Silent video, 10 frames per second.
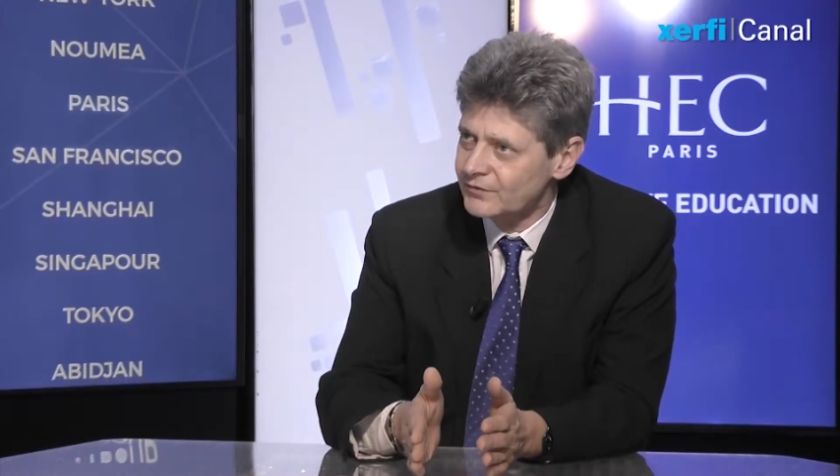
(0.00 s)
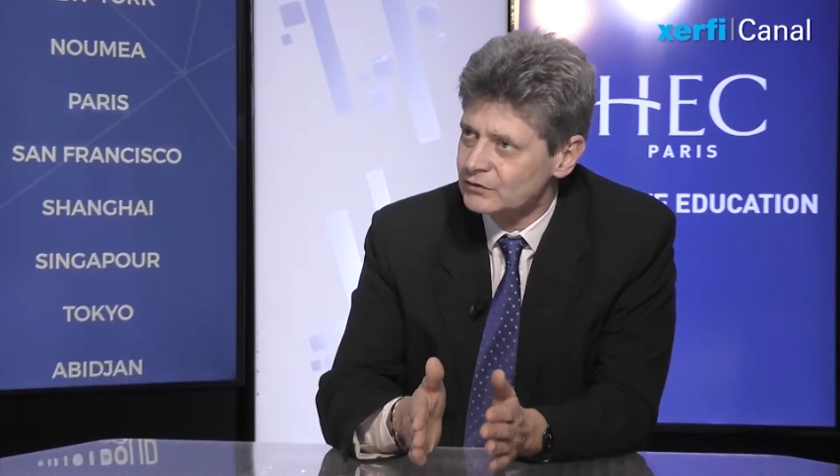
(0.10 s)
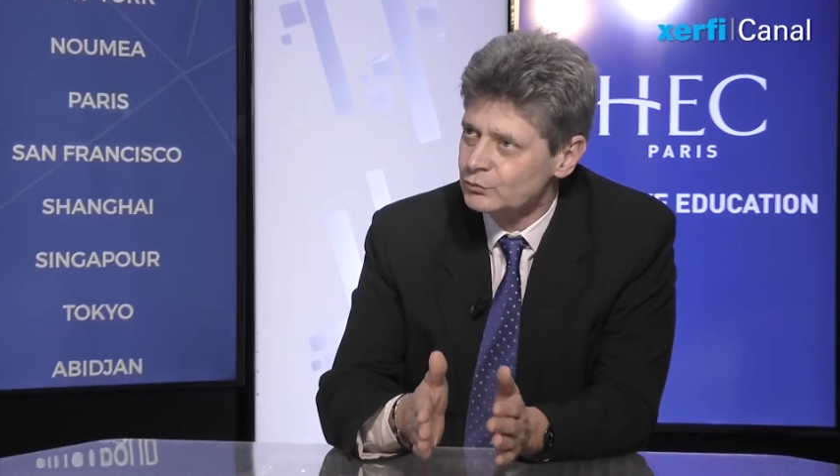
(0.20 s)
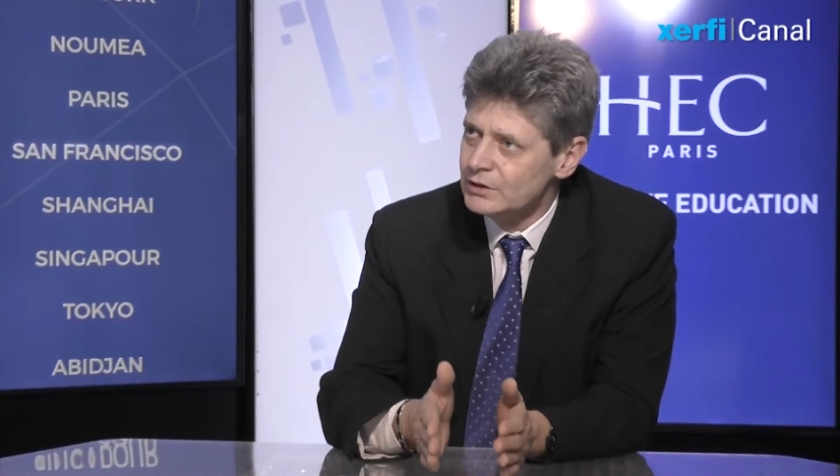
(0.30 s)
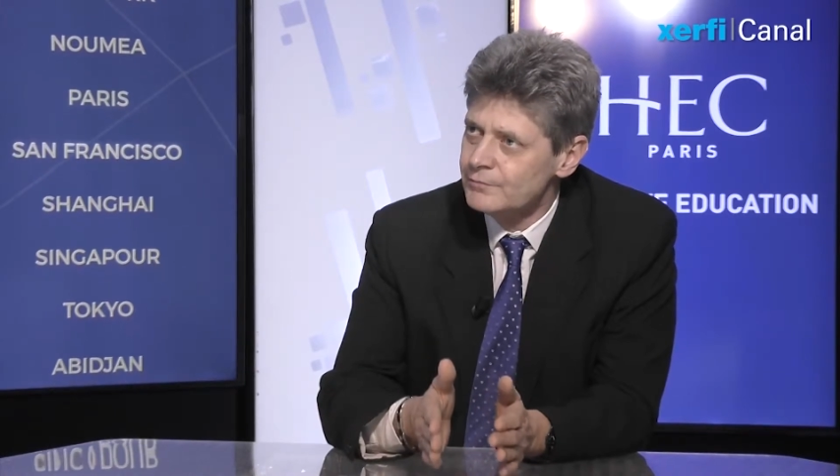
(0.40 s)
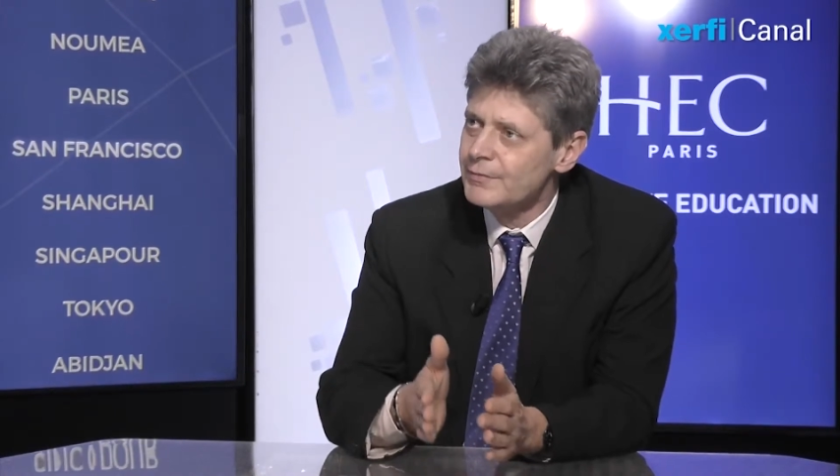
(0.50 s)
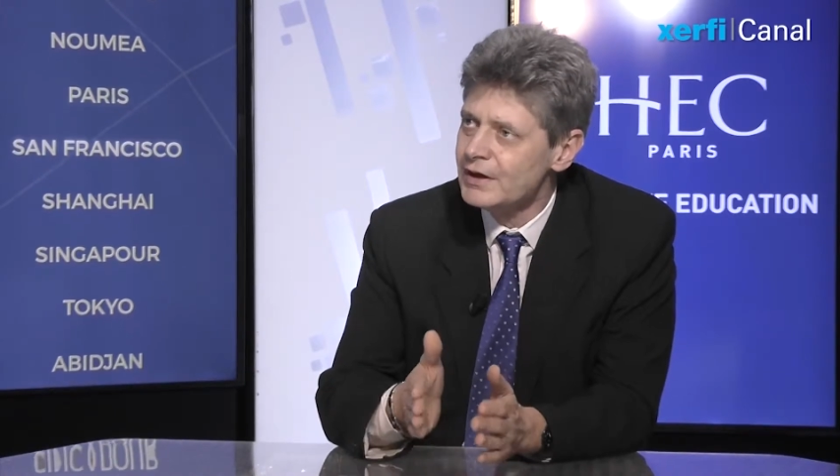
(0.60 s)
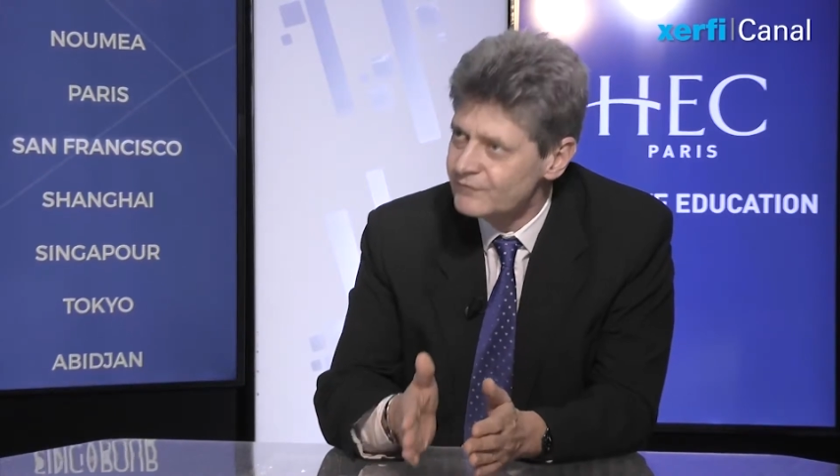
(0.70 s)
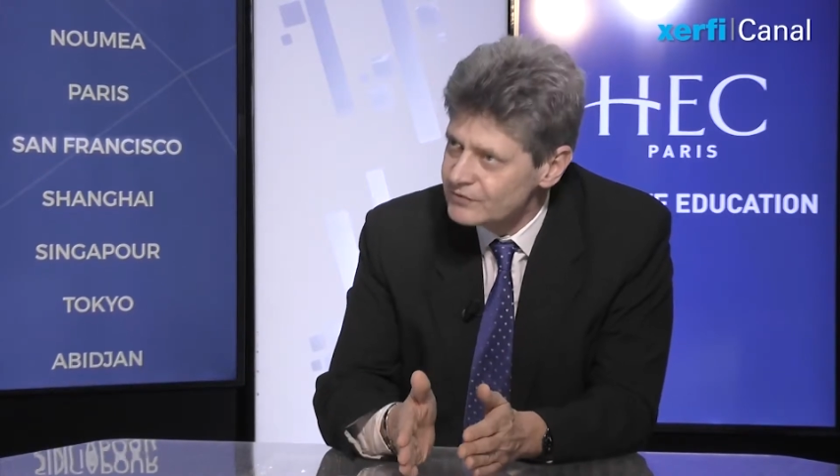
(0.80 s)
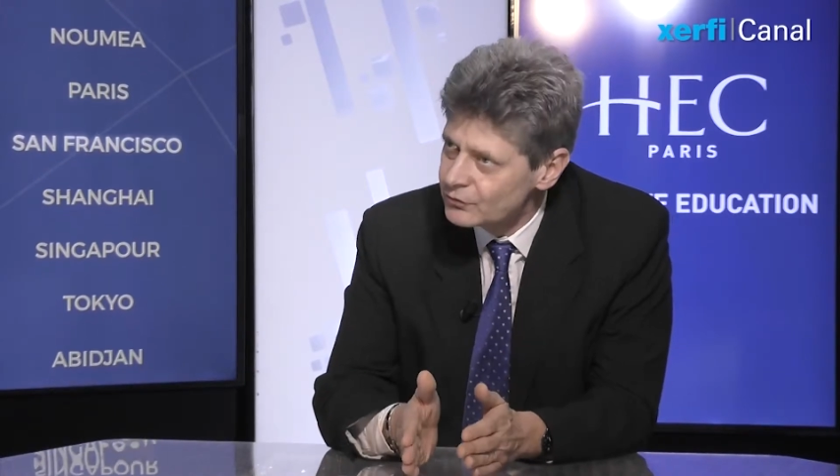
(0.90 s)
that will
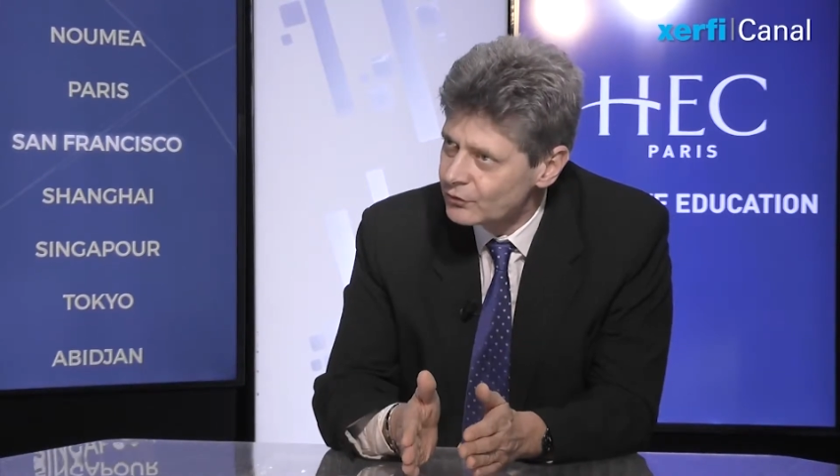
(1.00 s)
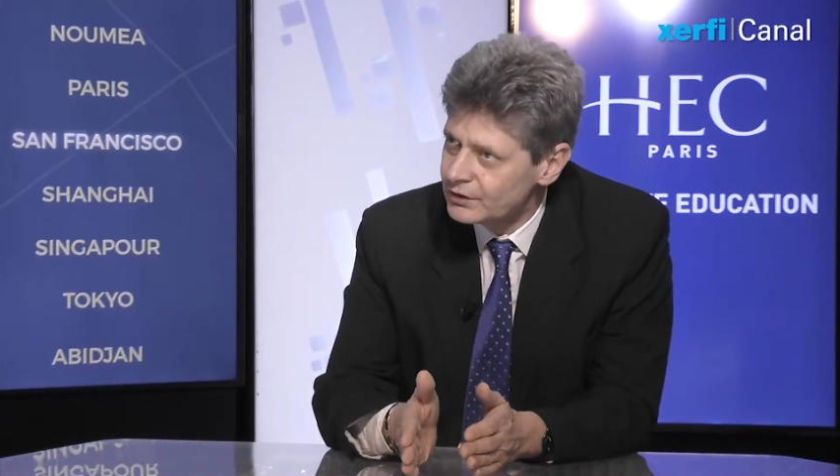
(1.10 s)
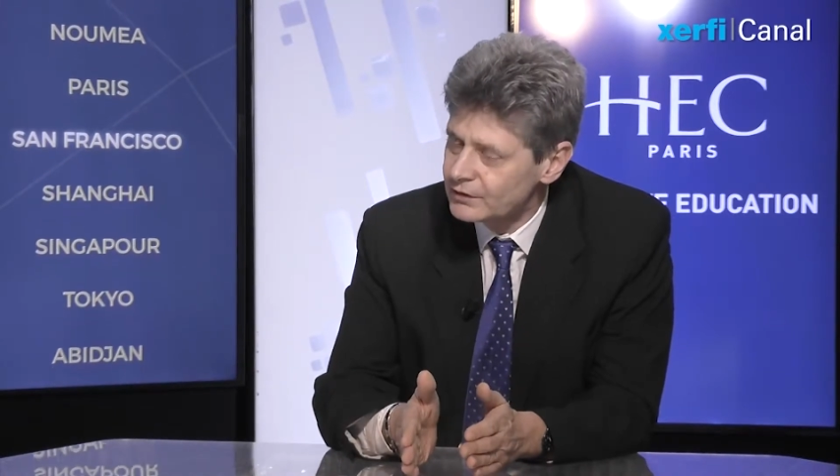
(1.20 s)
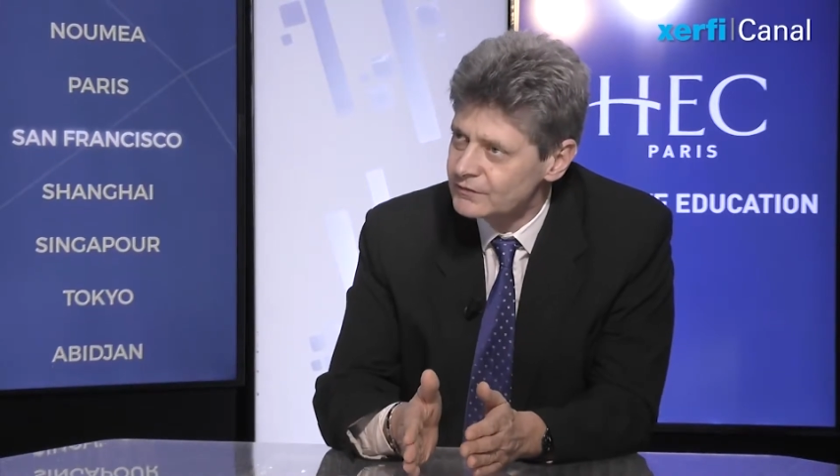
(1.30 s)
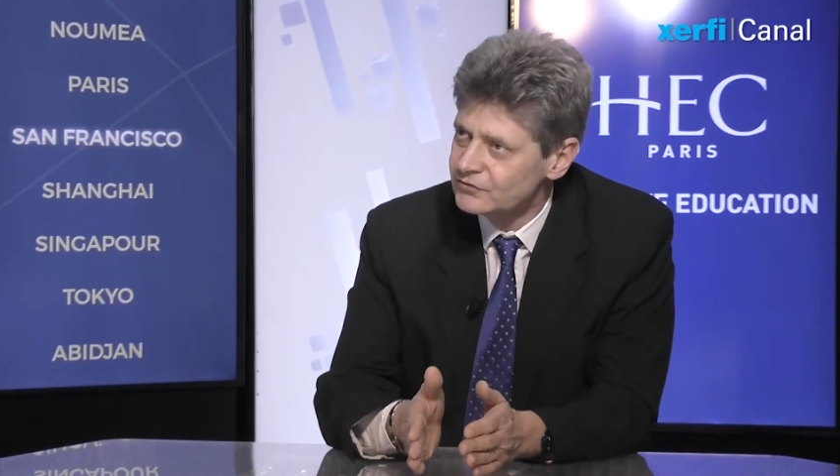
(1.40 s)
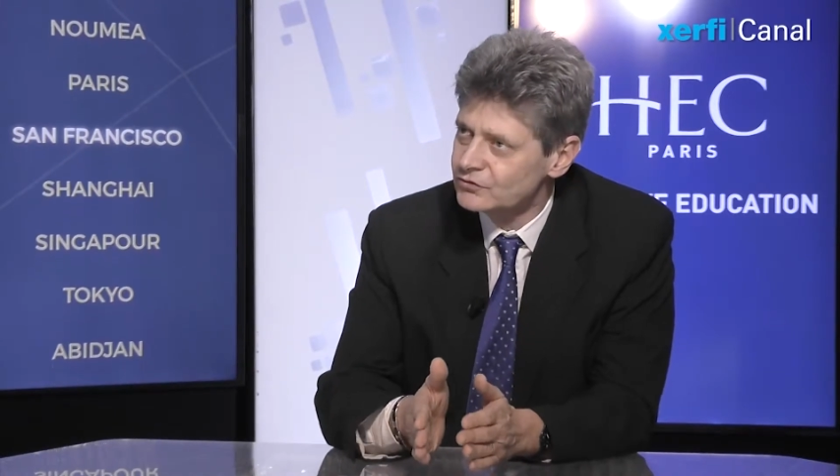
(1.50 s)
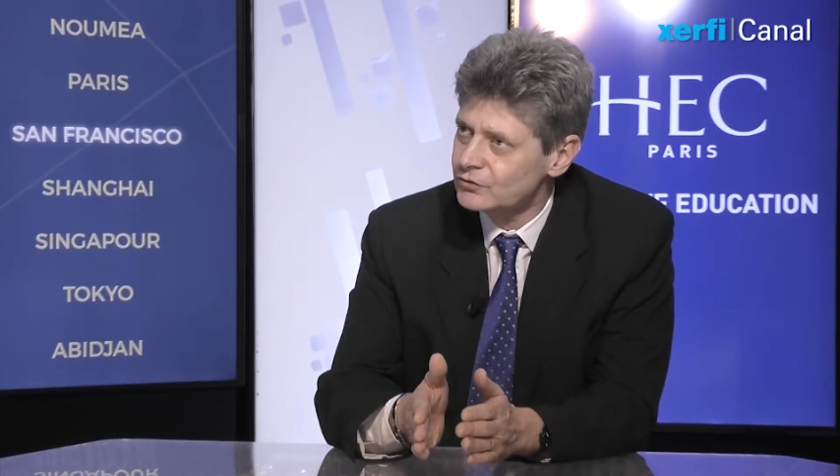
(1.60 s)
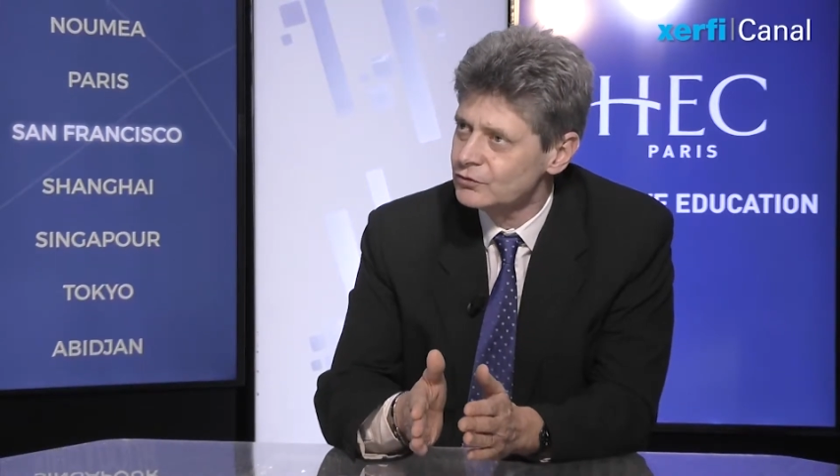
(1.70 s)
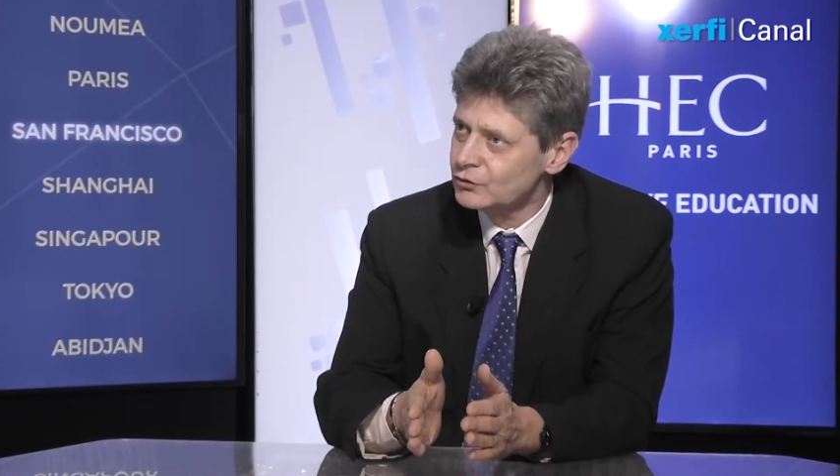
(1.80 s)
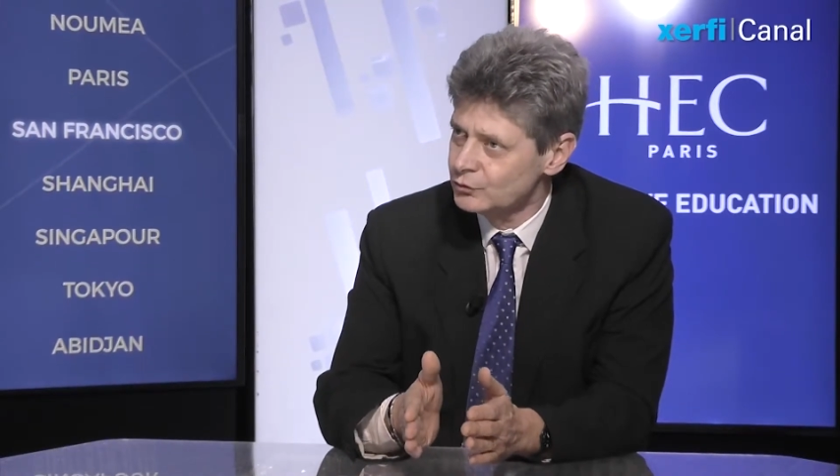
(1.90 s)
make this
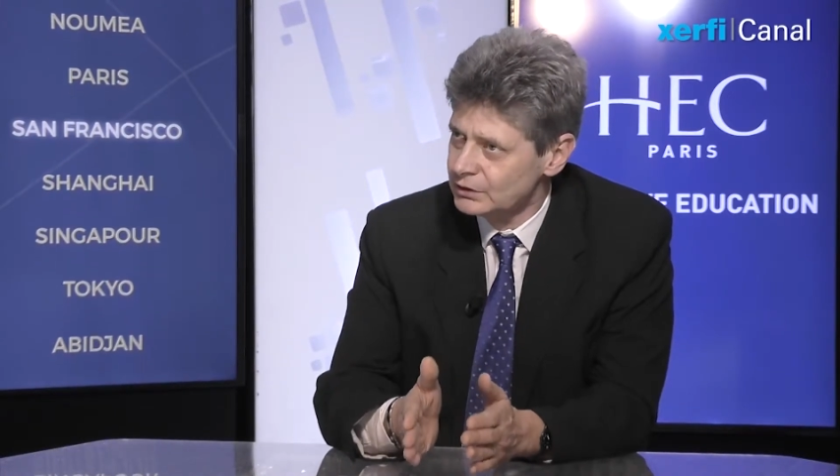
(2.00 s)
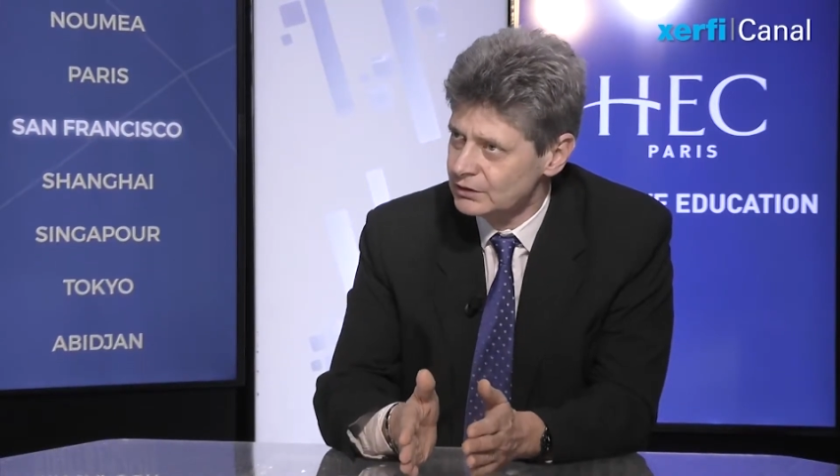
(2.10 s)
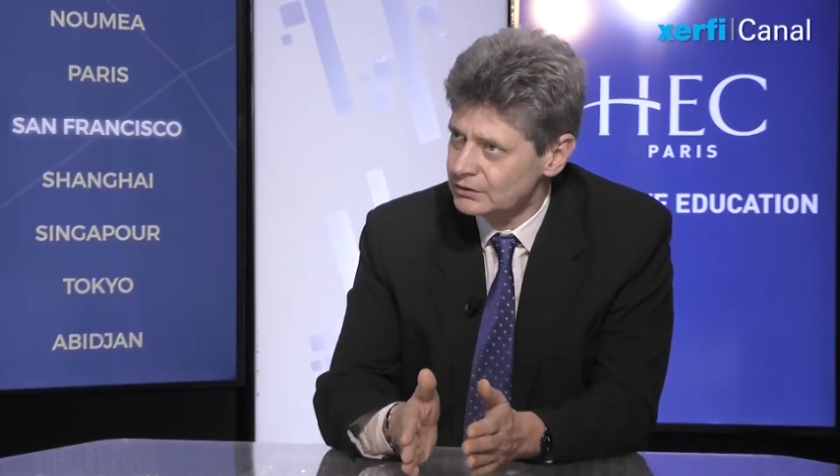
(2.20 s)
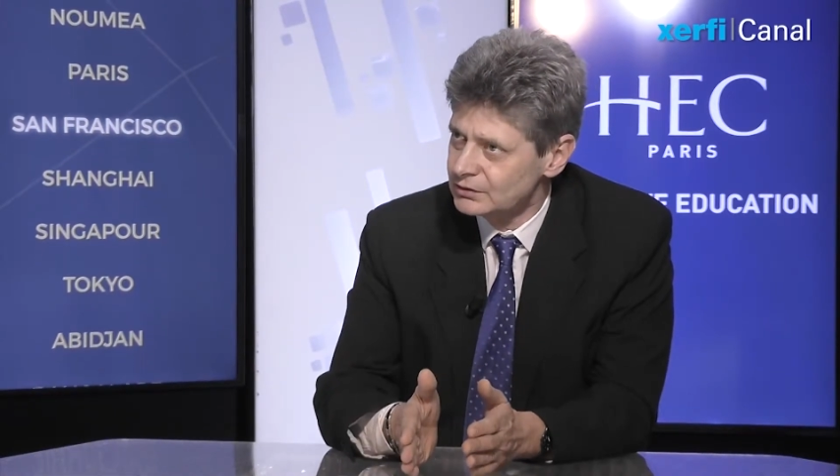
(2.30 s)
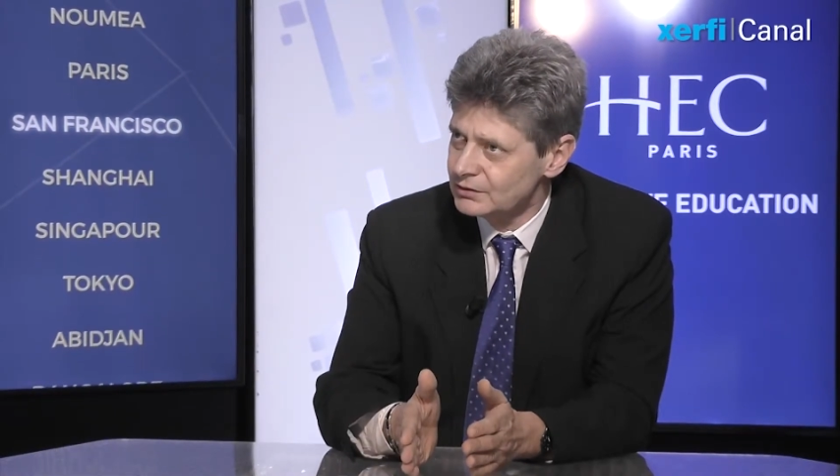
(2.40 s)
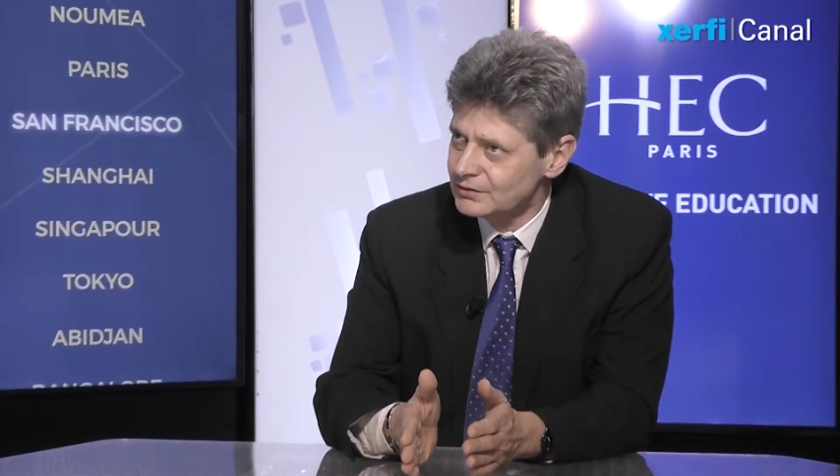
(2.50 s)
organization unique.